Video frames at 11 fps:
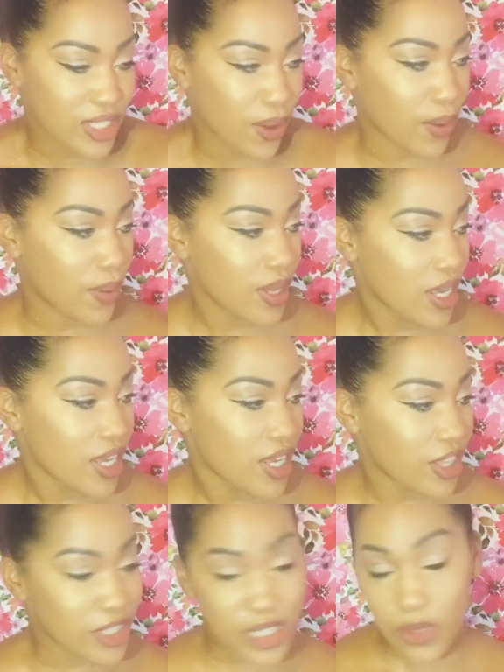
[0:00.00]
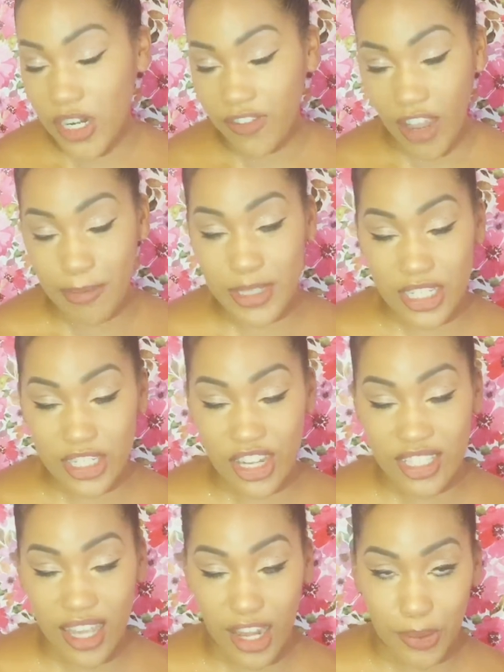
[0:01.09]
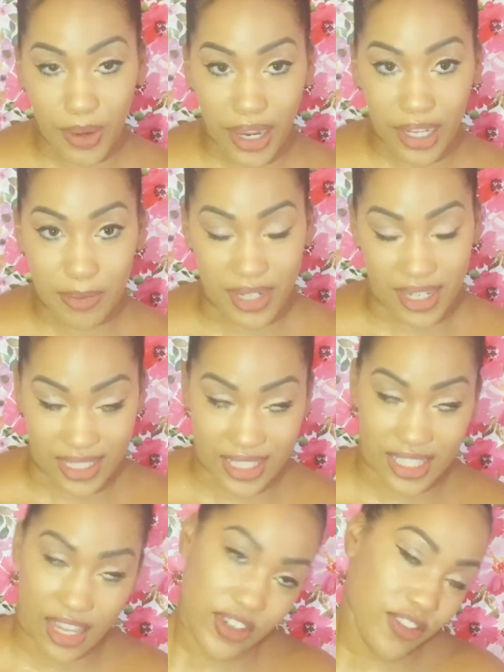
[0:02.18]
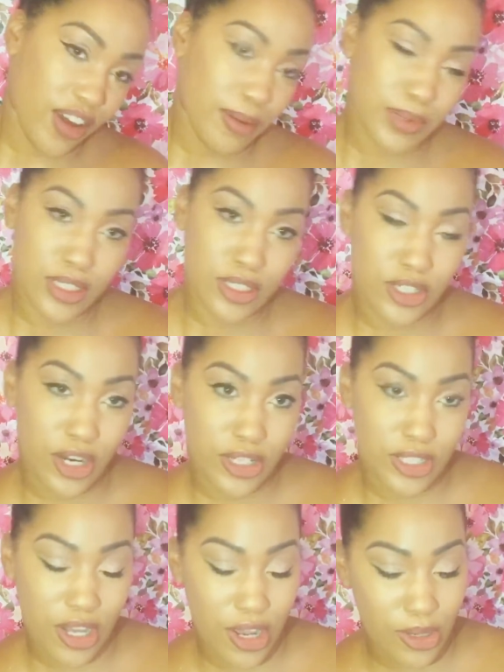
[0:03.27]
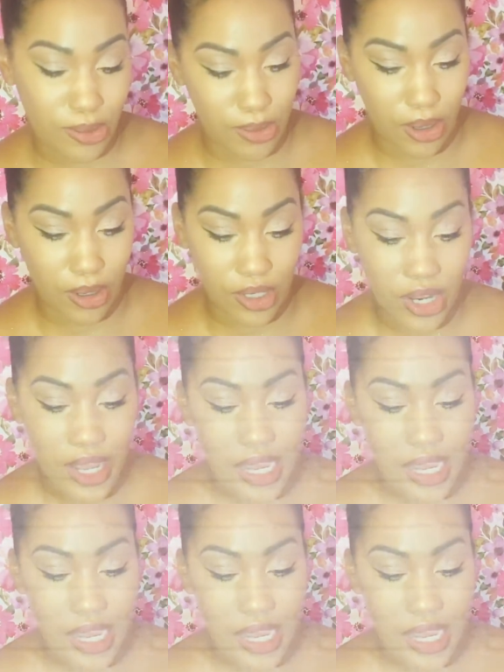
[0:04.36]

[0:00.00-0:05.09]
So there's a 25% chance I got it right, but a 75% chance I got it wrong.